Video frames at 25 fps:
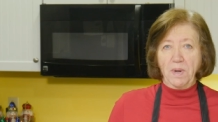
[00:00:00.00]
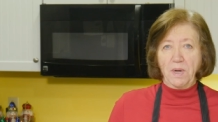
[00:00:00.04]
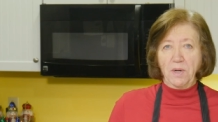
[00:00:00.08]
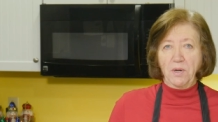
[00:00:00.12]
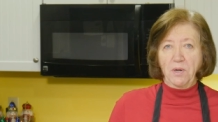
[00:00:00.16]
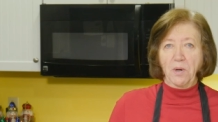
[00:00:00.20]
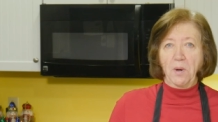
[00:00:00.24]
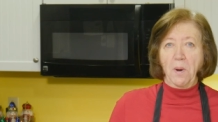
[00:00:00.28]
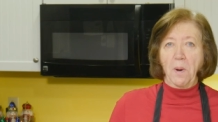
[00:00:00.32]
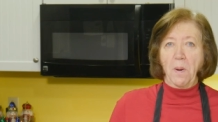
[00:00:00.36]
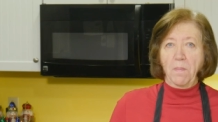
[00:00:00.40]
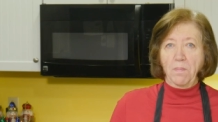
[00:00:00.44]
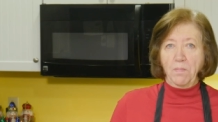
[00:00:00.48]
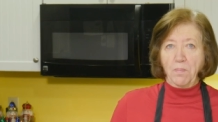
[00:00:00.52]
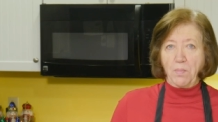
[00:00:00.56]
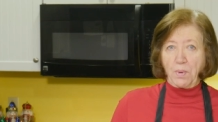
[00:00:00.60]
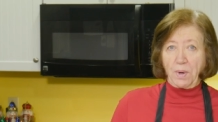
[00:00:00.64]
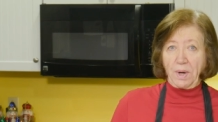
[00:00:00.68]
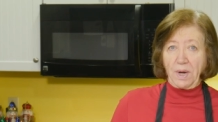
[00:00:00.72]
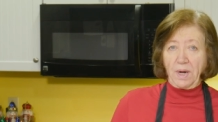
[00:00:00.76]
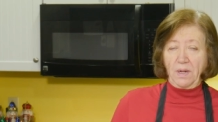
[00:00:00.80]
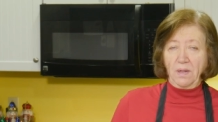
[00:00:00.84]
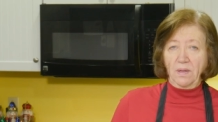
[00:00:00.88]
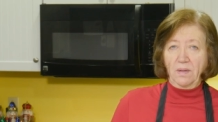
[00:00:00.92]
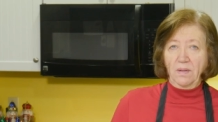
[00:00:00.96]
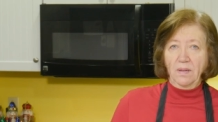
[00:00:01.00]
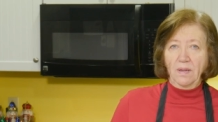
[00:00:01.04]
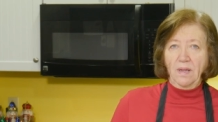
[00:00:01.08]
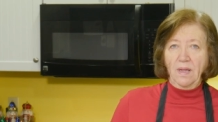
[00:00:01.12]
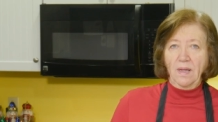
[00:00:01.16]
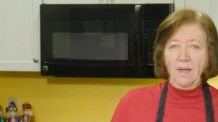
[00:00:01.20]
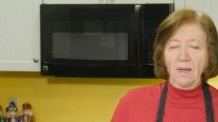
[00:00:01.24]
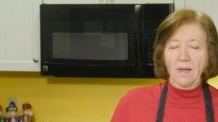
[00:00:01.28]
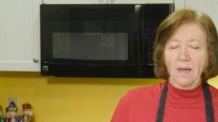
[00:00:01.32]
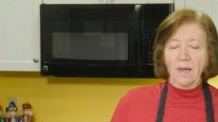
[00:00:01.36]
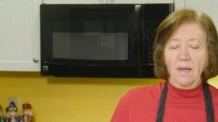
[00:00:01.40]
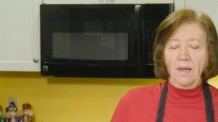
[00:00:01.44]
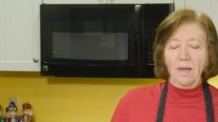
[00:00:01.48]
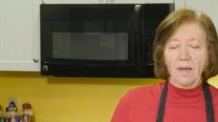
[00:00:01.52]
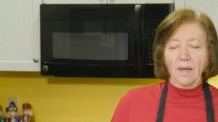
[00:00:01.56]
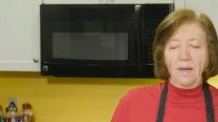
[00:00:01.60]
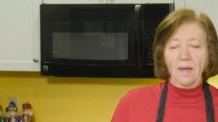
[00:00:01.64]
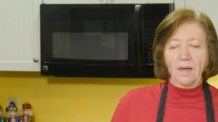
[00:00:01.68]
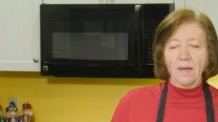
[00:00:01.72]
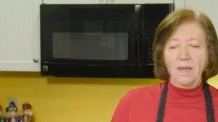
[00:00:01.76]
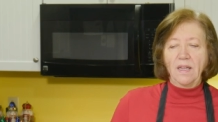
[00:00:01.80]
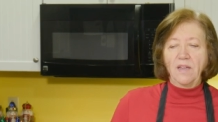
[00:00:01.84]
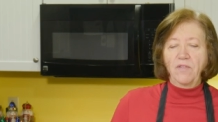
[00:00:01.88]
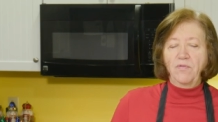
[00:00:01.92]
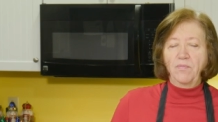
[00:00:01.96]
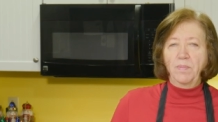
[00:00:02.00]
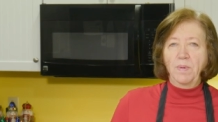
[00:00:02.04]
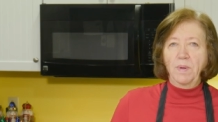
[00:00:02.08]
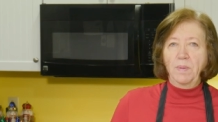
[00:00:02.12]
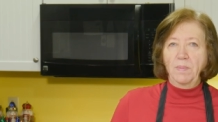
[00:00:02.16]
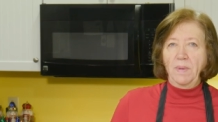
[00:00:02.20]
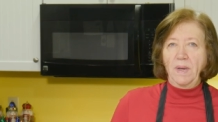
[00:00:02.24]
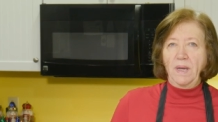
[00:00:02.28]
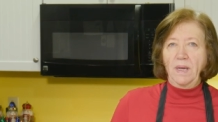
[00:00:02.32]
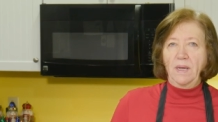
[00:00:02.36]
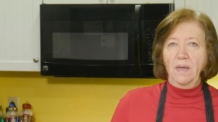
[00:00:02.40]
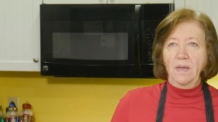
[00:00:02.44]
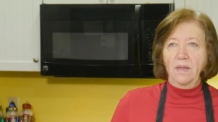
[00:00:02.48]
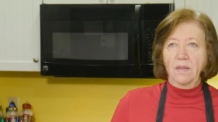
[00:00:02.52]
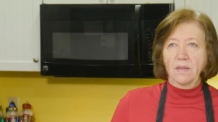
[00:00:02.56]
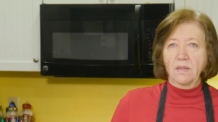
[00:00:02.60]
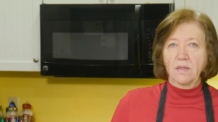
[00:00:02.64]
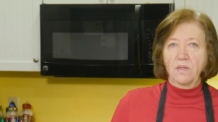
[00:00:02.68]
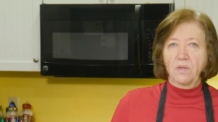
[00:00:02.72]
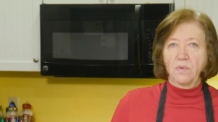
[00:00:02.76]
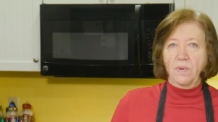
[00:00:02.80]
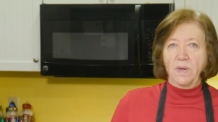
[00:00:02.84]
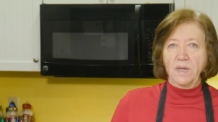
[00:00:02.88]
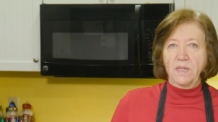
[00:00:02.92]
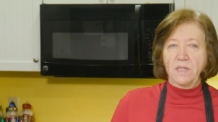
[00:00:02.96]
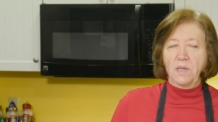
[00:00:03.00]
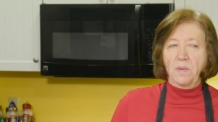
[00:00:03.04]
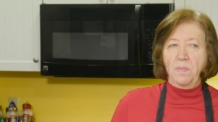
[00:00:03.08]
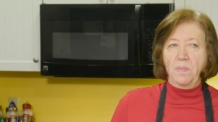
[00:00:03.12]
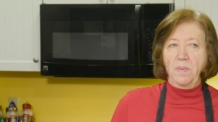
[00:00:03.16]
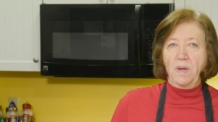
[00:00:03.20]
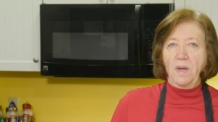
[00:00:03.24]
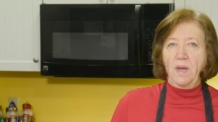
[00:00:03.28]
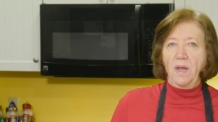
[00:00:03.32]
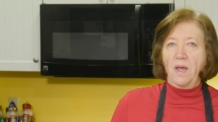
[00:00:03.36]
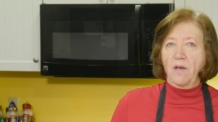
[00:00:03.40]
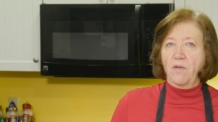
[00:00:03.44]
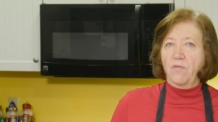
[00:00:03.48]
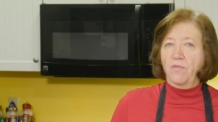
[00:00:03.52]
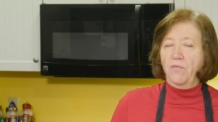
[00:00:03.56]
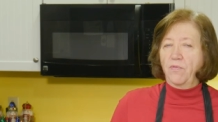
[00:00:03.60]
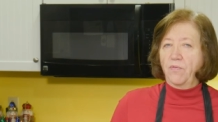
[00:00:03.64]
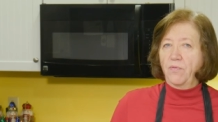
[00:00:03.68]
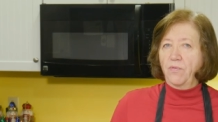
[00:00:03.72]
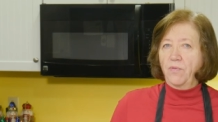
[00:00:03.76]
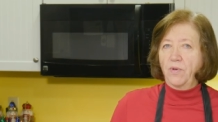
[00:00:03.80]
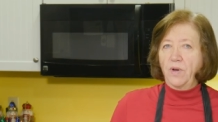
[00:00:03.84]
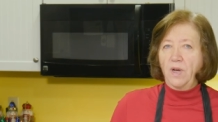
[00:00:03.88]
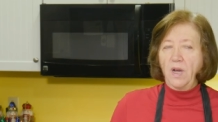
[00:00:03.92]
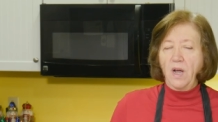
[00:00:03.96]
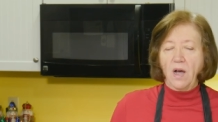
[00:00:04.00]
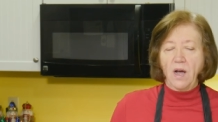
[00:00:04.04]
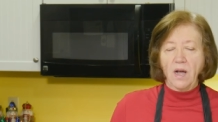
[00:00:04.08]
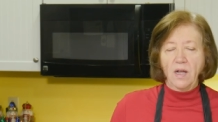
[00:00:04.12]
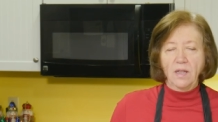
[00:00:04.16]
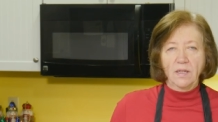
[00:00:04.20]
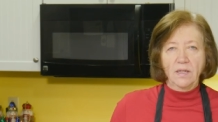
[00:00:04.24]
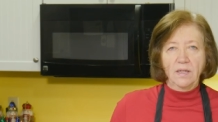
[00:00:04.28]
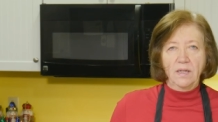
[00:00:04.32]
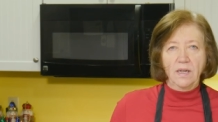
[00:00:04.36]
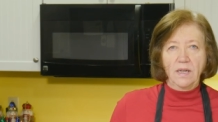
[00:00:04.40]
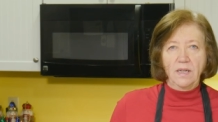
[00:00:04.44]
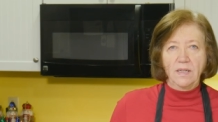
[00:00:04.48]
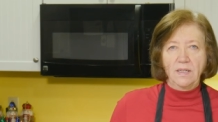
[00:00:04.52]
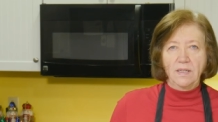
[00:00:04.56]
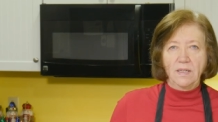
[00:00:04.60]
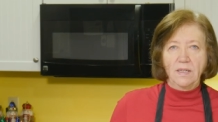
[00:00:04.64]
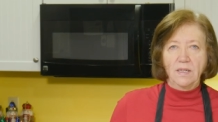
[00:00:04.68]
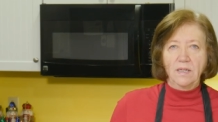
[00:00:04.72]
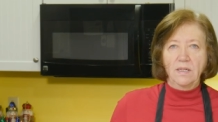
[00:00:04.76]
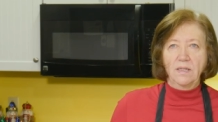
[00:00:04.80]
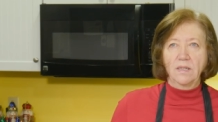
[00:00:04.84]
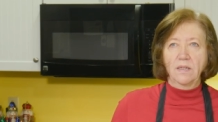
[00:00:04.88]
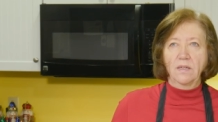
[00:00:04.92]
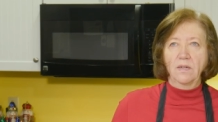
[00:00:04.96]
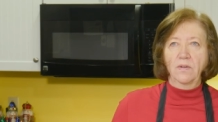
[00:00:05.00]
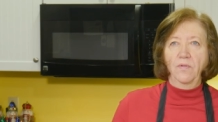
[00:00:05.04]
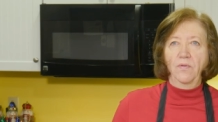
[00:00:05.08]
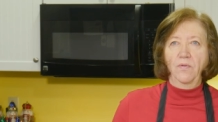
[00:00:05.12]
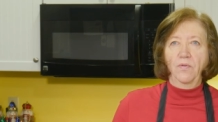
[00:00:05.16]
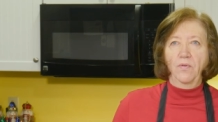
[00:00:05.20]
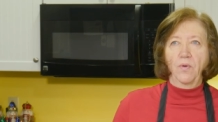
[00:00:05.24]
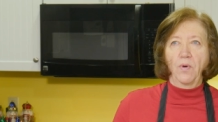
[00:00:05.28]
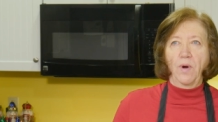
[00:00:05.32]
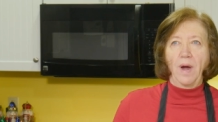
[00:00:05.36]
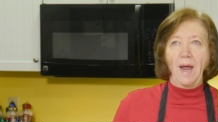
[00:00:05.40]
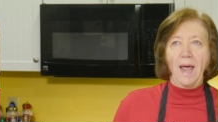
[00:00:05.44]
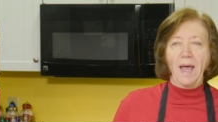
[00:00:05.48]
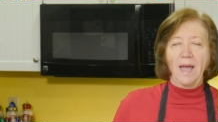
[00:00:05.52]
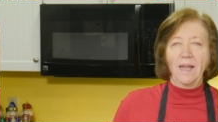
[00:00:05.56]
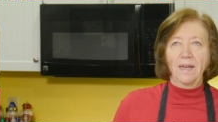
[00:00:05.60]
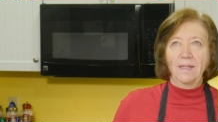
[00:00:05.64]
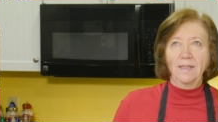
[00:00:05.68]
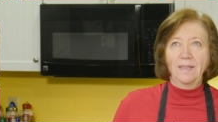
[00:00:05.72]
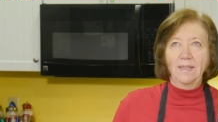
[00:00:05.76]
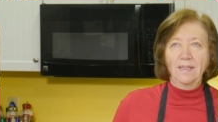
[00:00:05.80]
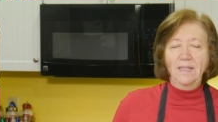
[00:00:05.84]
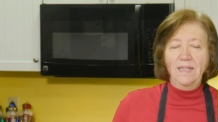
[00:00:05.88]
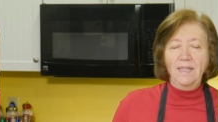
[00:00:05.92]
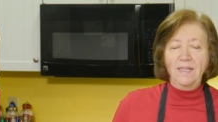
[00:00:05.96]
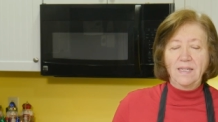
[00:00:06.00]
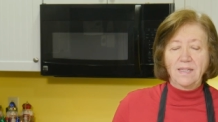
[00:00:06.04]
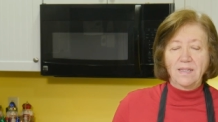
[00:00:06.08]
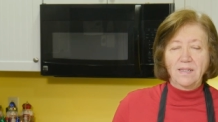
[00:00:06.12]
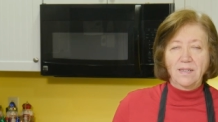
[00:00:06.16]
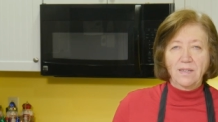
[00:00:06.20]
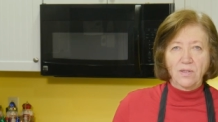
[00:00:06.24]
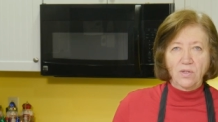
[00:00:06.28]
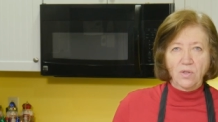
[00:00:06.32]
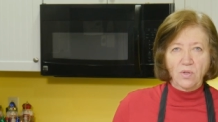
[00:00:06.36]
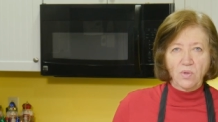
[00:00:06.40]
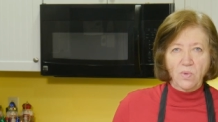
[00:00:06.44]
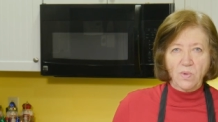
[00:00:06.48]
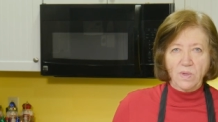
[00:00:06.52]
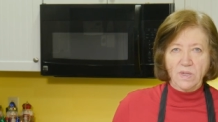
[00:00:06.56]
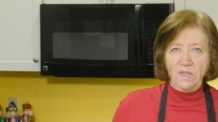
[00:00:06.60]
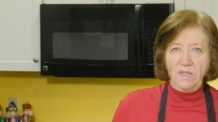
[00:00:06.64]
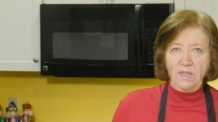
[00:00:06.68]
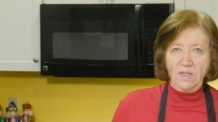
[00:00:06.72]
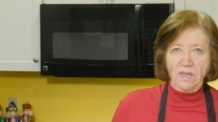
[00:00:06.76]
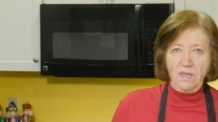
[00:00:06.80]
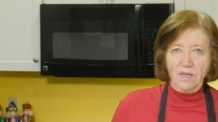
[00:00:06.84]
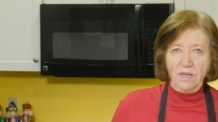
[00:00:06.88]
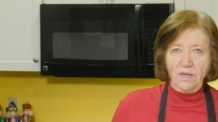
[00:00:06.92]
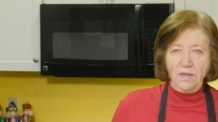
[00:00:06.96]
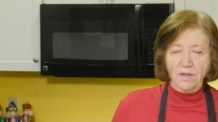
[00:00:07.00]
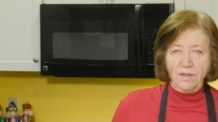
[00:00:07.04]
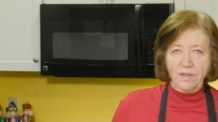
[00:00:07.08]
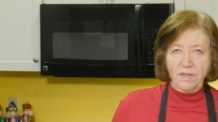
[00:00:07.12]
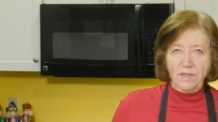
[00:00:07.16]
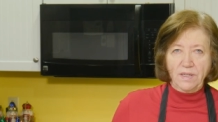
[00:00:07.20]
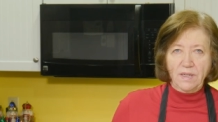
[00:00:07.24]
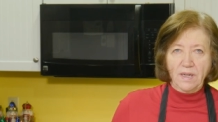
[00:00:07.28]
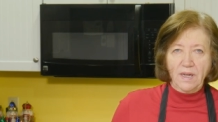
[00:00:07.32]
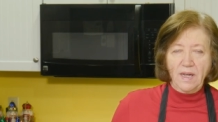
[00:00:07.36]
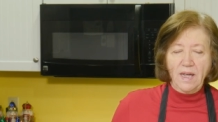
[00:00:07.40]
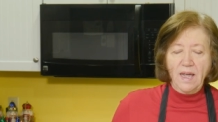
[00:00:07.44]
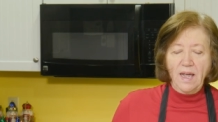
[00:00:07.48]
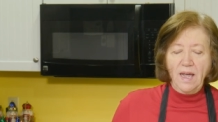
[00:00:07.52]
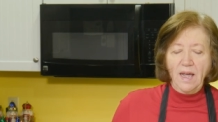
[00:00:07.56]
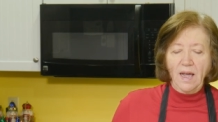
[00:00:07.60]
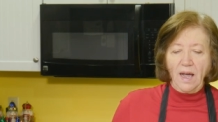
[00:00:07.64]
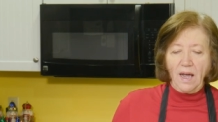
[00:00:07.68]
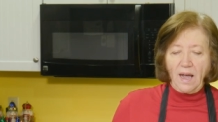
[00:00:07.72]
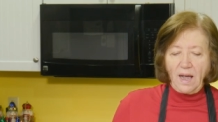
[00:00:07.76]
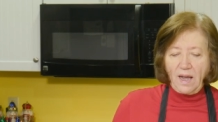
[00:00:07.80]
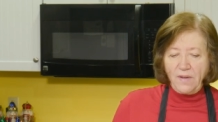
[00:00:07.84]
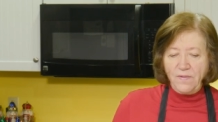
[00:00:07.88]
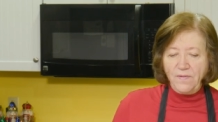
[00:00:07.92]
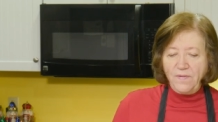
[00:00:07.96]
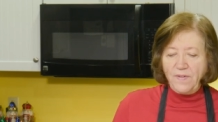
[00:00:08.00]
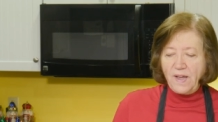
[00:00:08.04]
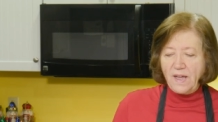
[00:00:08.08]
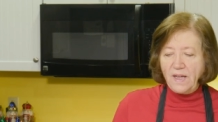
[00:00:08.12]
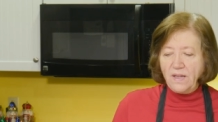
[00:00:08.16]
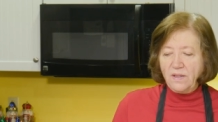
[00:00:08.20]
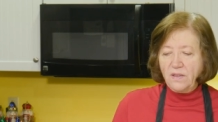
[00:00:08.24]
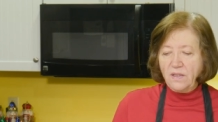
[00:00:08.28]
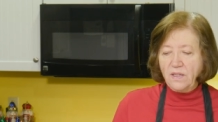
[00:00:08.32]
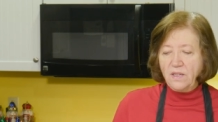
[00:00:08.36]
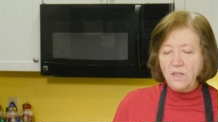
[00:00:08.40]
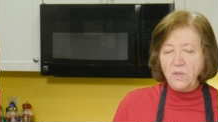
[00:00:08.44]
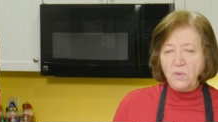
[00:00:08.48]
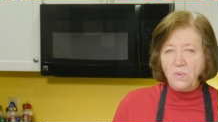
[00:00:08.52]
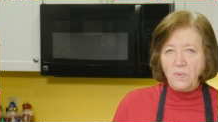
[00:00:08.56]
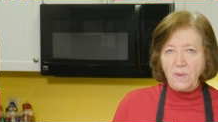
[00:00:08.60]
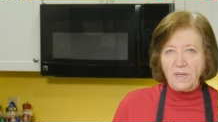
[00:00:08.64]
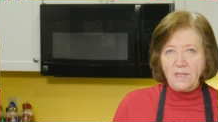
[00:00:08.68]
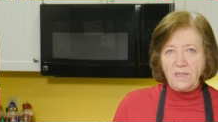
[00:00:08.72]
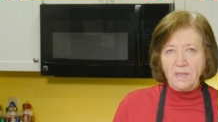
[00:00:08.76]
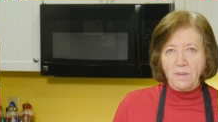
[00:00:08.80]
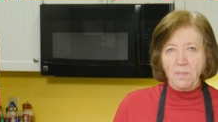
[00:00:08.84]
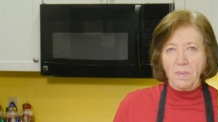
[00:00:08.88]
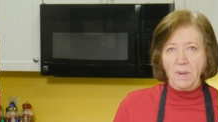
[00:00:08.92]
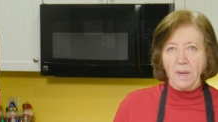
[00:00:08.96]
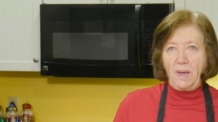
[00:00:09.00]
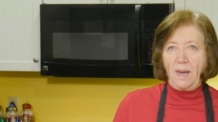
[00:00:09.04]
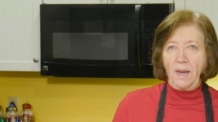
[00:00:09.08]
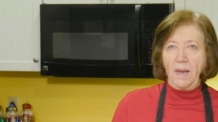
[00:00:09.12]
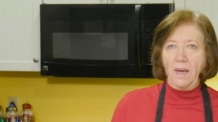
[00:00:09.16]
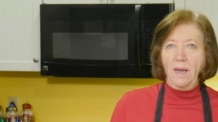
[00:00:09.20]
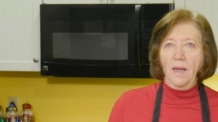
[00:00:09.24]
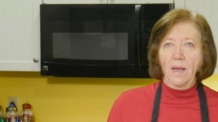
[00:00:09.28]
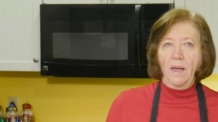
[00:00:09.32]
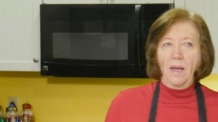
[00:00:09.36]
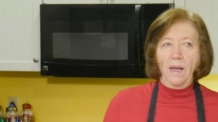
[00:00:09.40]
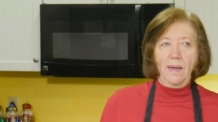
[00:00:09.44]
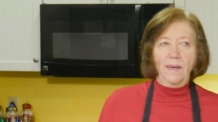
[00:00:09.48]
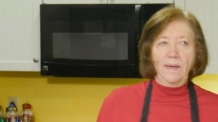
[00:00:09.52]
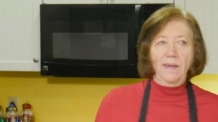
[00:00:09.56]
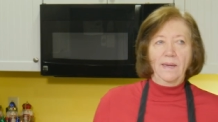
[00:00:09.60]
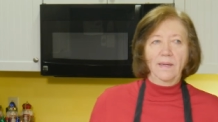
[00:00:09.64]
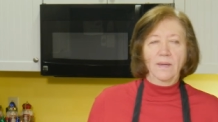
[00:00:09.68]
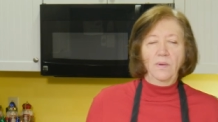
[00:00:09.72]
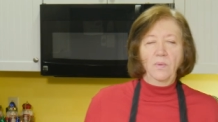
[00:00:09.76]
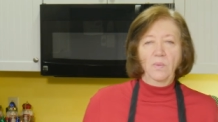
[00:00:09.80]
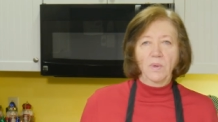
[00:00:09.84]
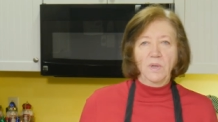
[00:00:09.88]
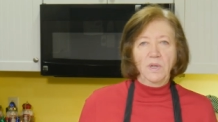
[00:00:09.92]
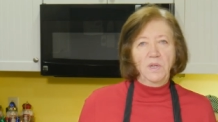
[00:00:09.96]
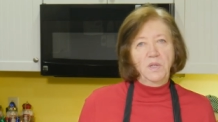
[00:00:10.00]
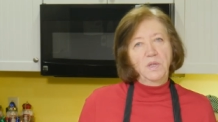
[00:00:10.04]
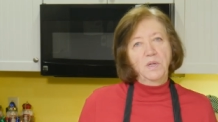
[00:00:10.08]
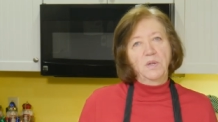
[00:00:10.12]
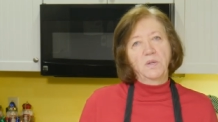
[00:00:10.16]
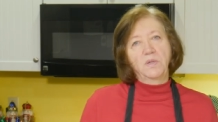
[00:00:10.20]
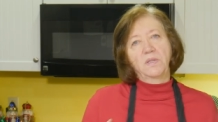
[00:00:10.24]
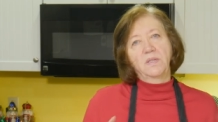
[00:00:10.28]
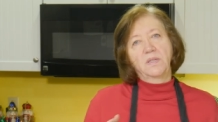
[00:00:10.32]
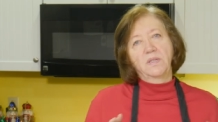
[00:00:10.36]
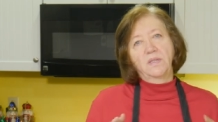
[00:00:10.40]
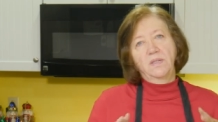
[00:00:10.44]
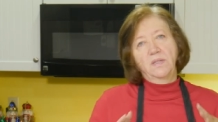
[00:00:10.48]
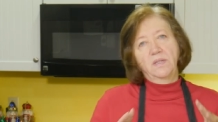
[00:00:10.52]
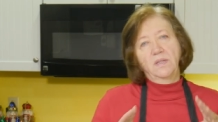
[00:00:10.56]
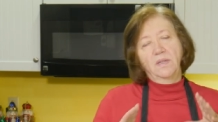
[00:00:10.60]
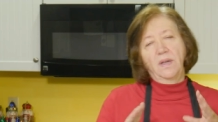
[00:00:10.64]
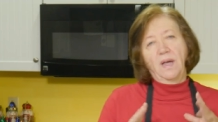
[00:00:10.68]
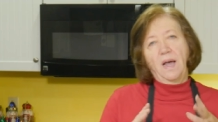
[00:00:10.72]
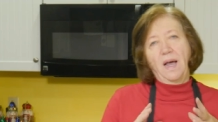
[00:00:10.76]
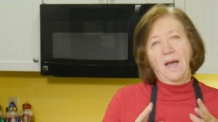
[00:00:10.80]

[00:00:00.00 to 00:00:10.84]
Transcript: butter brittle. I have been making this recipe every holiday season for at least 20 years. I found this recipe in one of those,